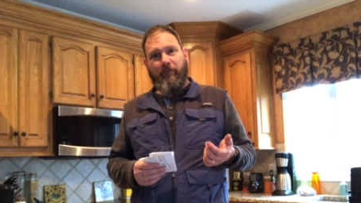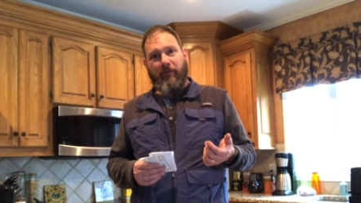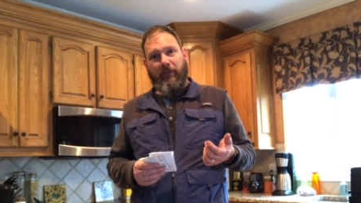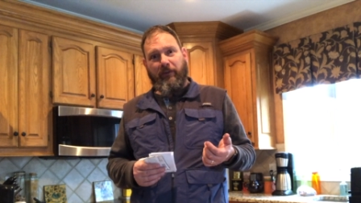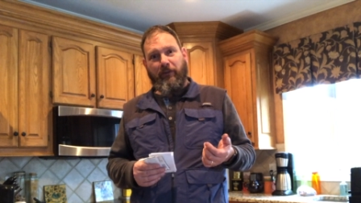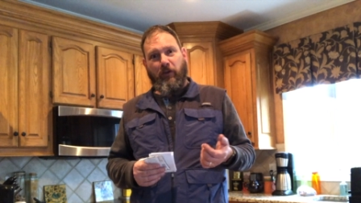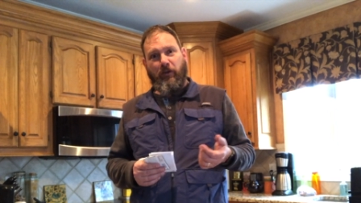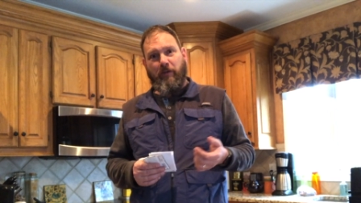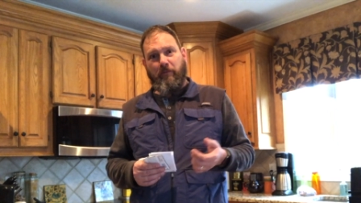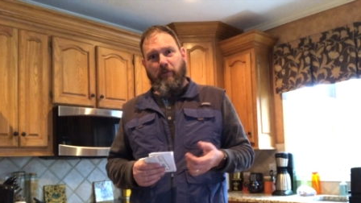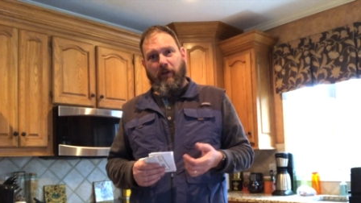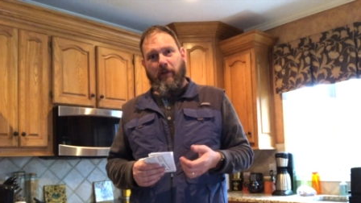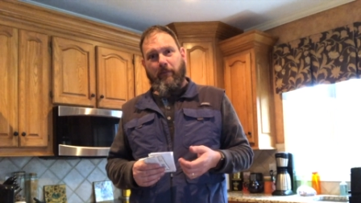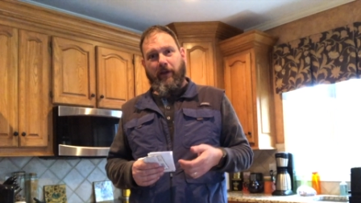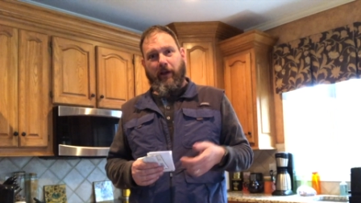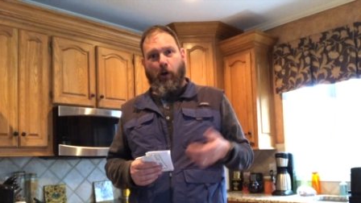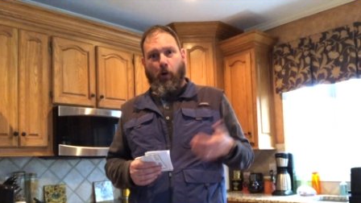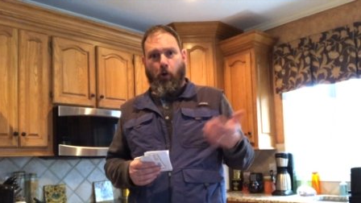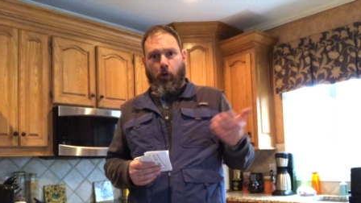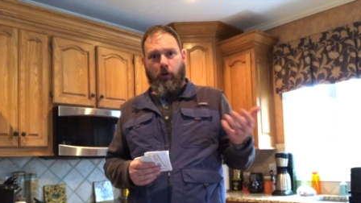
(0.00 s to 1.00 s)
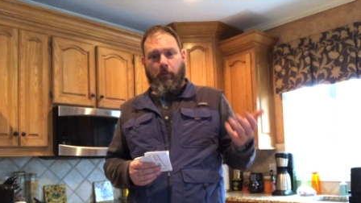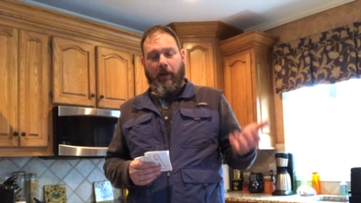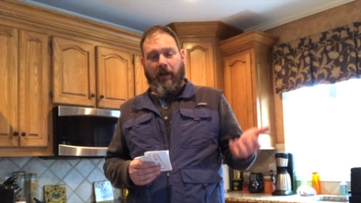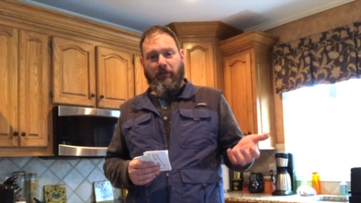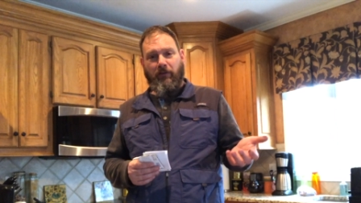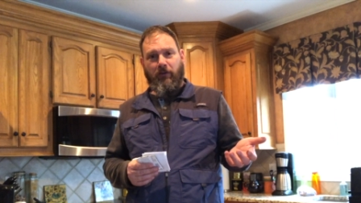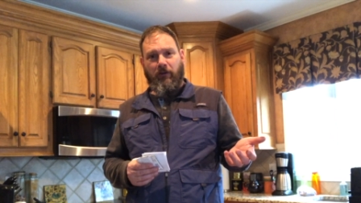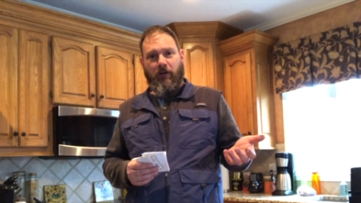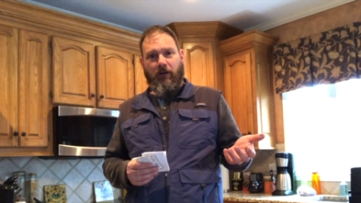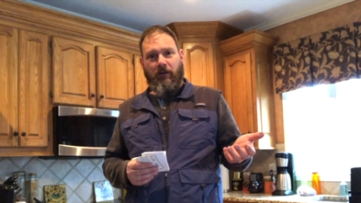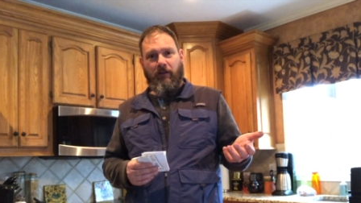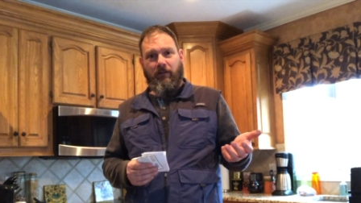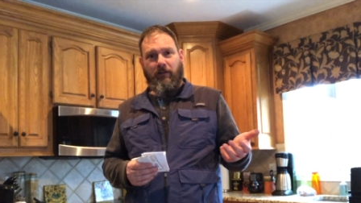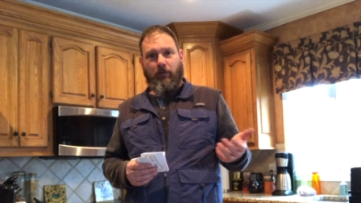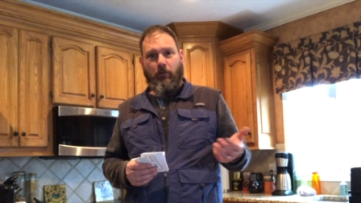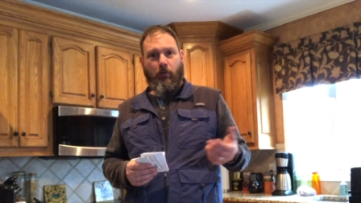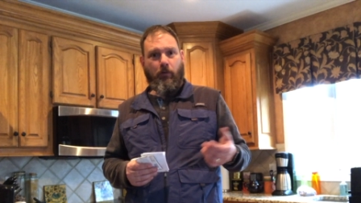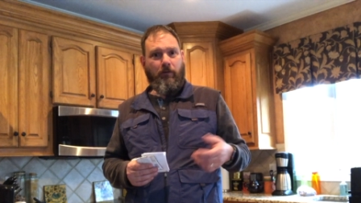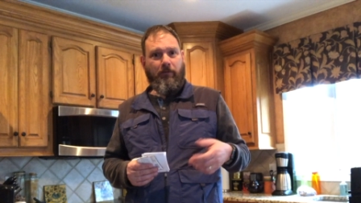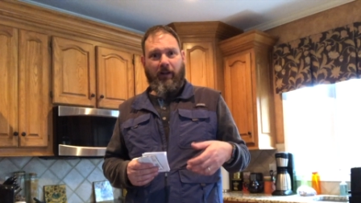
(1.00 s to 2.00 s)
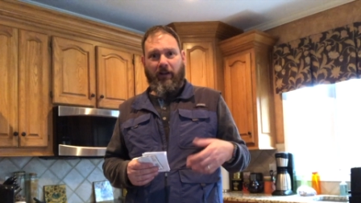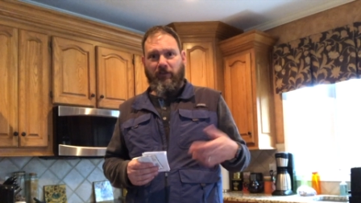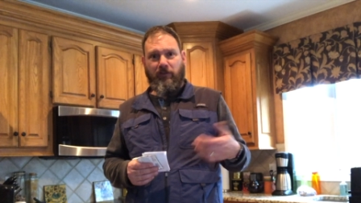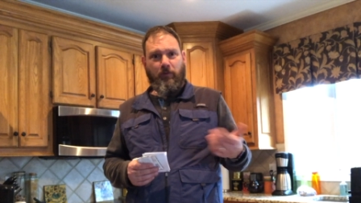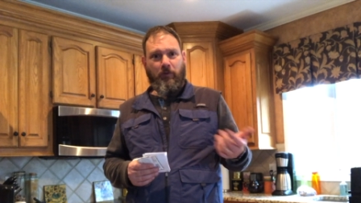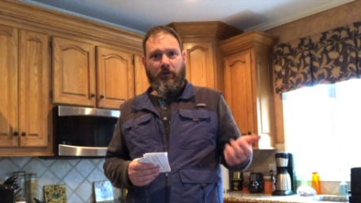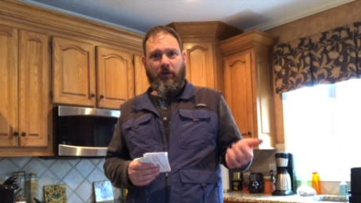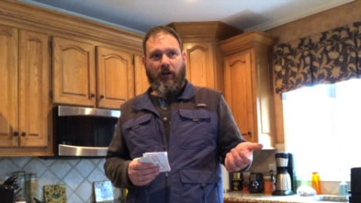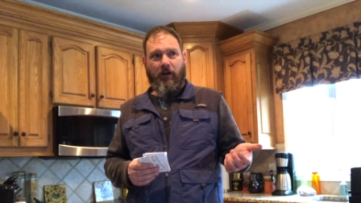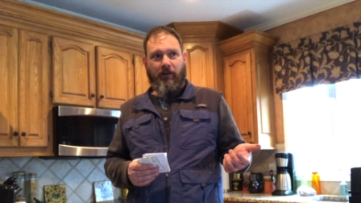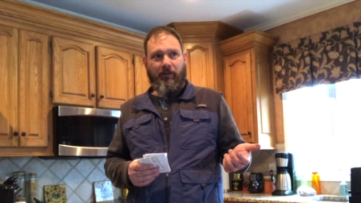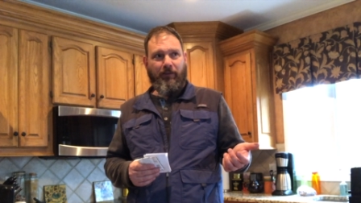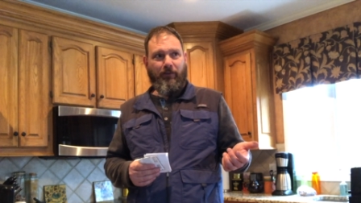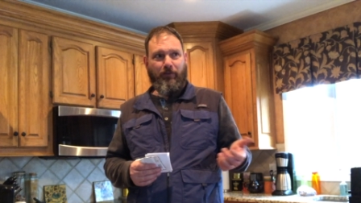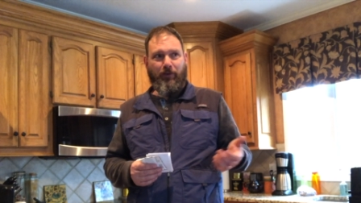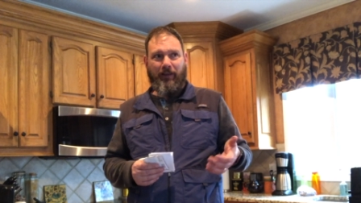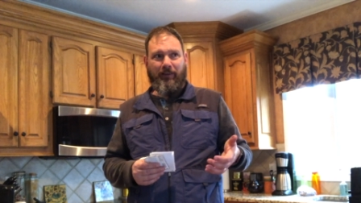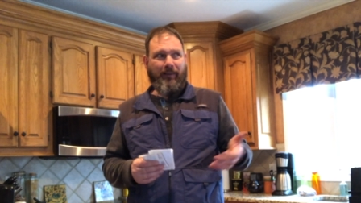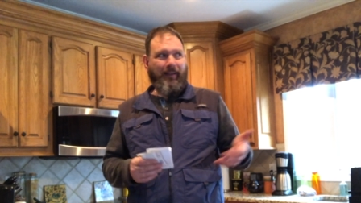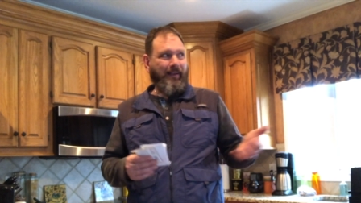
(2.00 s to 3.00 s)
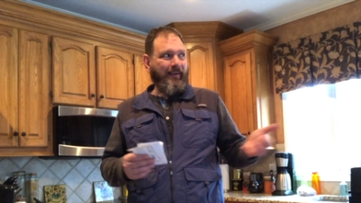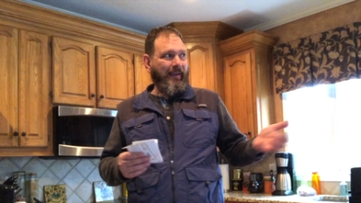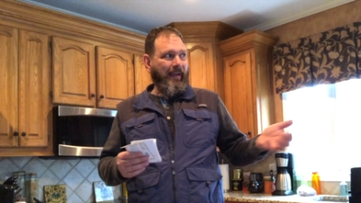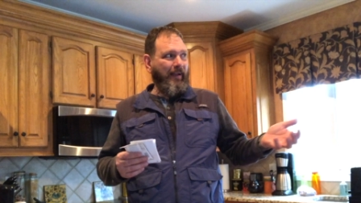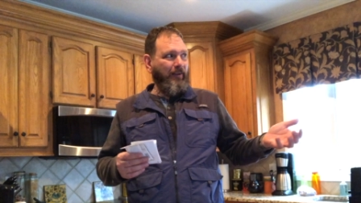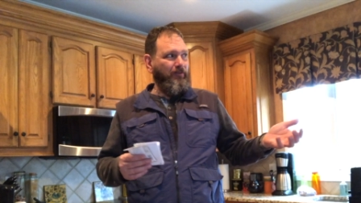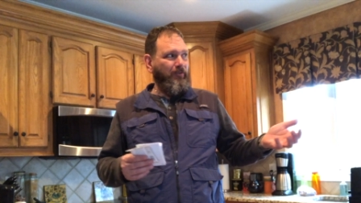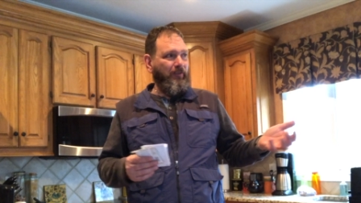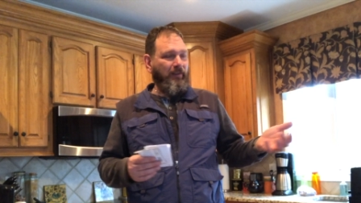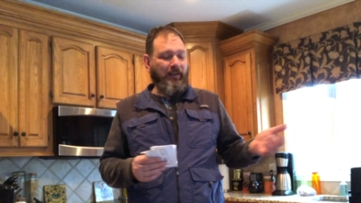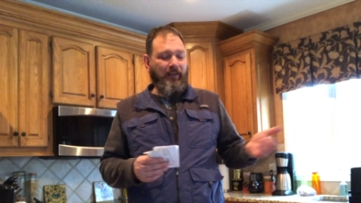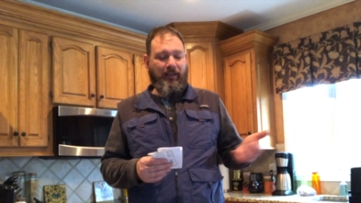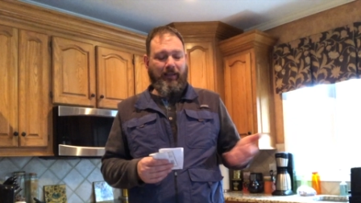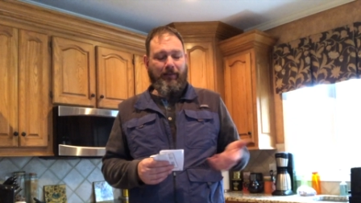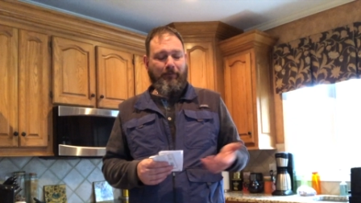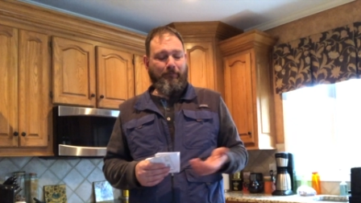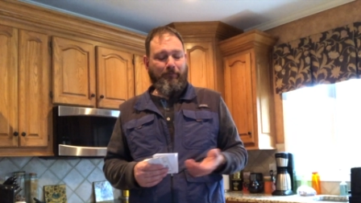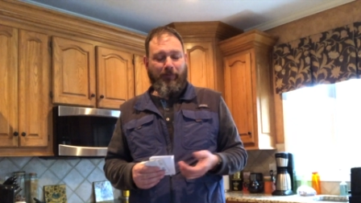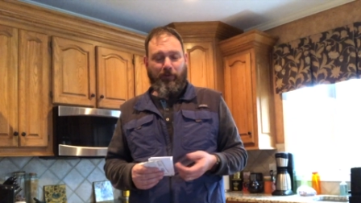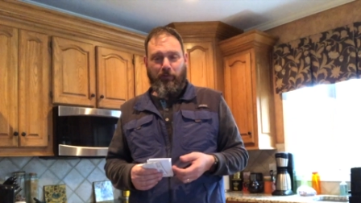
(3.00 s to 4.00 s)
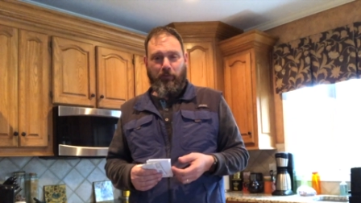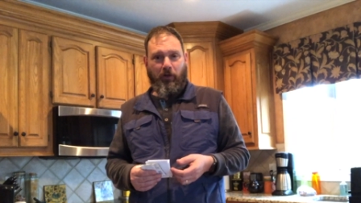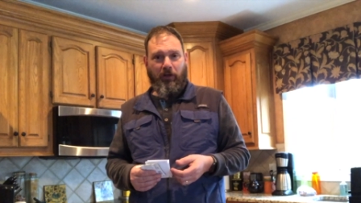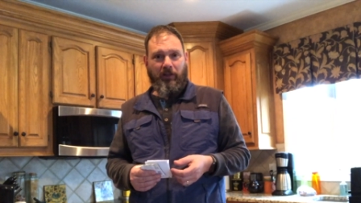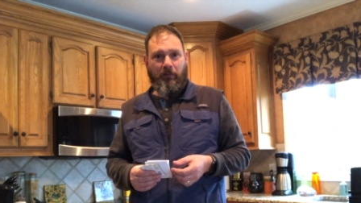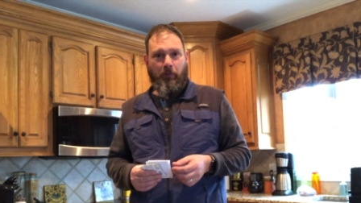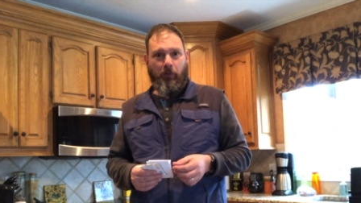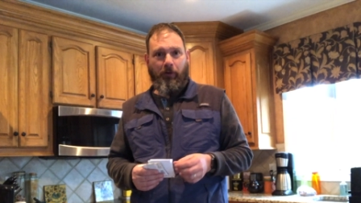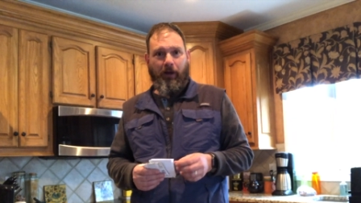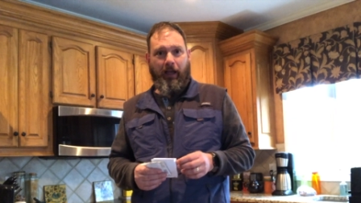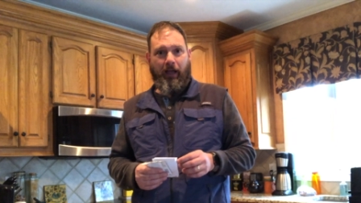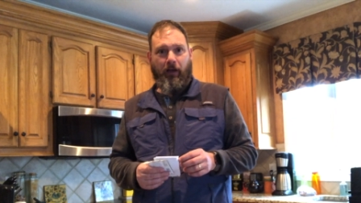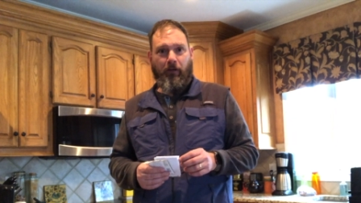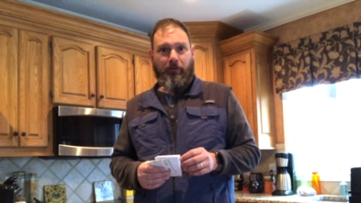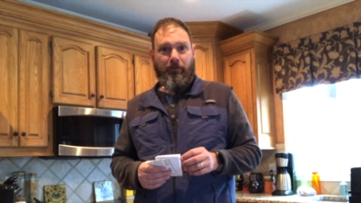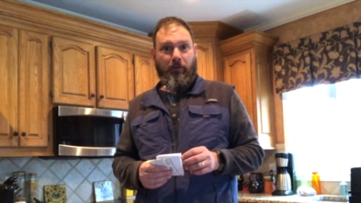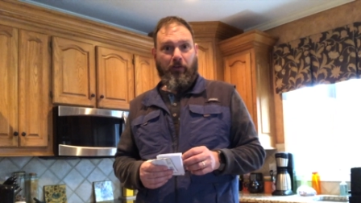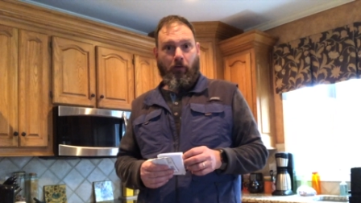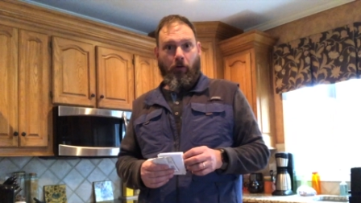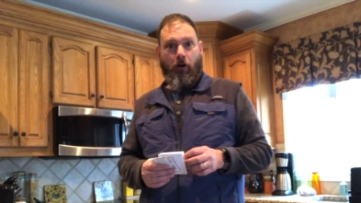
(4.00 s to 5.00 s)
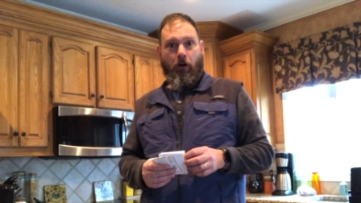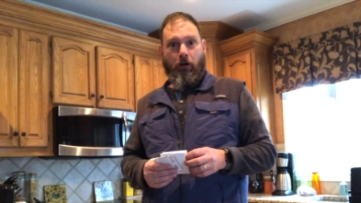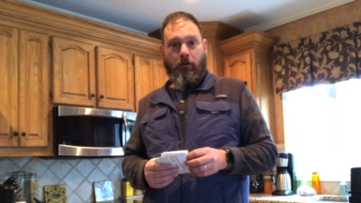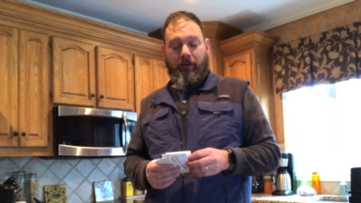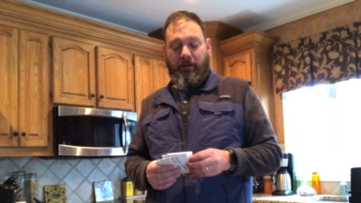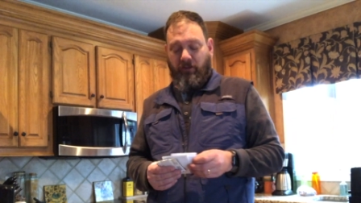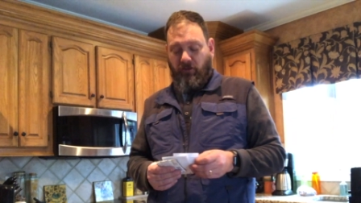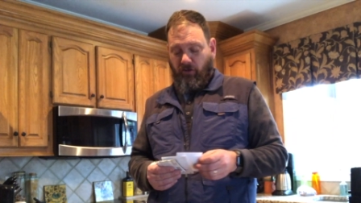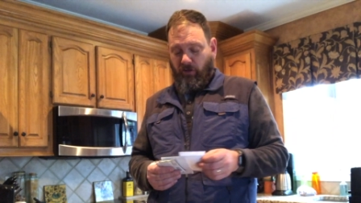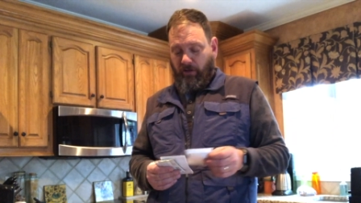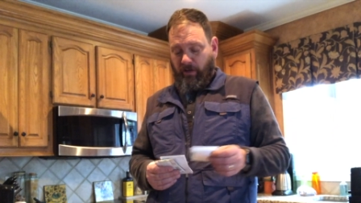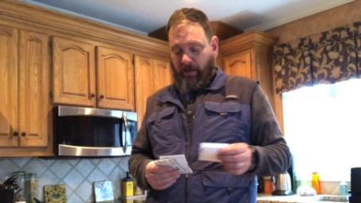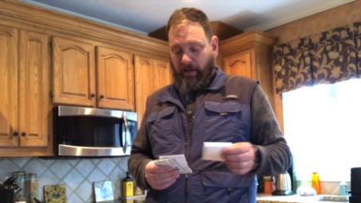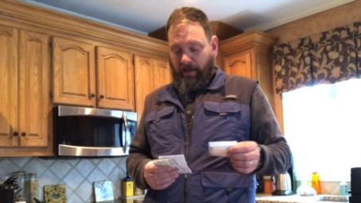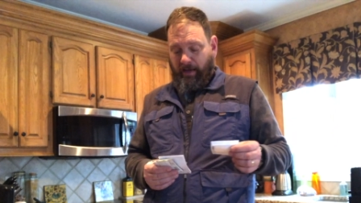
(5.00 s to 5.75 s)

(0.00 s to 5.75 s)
So you can put them in an ornamental garden or a vegetable garden. So I like actually spreading them around. So they're orange.